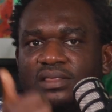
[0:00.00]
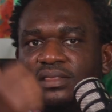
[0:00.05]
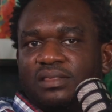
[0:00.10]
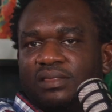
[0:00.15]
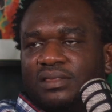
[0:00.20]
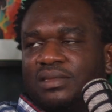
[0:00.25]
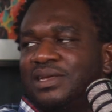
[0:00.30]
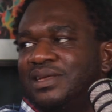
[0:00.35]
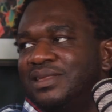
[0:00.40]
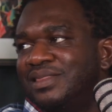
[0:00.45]

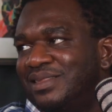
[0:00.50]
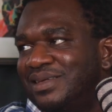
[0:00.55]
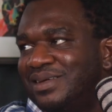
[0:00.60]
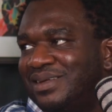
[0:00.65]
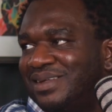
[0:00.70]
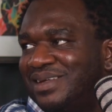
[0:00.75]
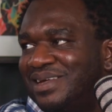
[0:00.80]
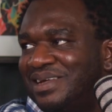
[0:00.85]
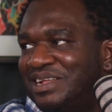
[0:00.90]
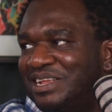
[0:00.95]
And
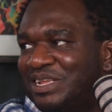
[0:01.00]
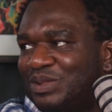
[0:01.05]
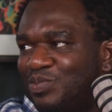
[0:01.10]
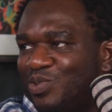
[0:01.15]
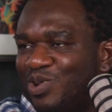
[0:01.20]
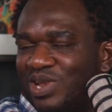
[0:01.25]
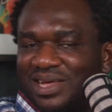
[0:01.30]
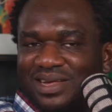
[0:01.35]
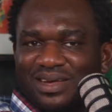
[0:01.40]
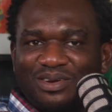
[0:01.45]
in the
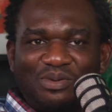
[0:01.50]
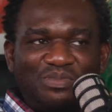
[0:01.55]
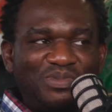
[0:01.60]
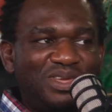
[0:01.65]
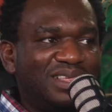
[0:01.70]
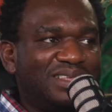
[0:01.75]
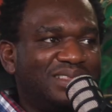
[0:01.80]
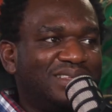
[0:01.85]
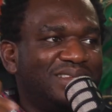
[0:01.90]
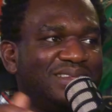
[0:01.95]
smaller
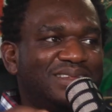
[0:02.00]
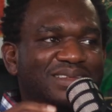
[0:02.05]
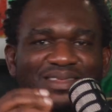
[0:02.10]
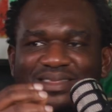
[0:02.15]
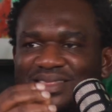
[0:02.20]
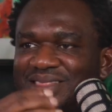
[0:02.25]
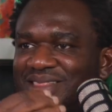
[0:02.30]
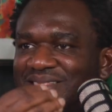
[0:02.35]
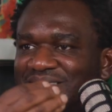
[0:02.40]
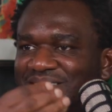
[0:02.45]

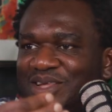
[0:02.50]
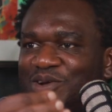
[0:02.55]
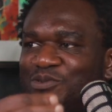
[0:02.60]
communities,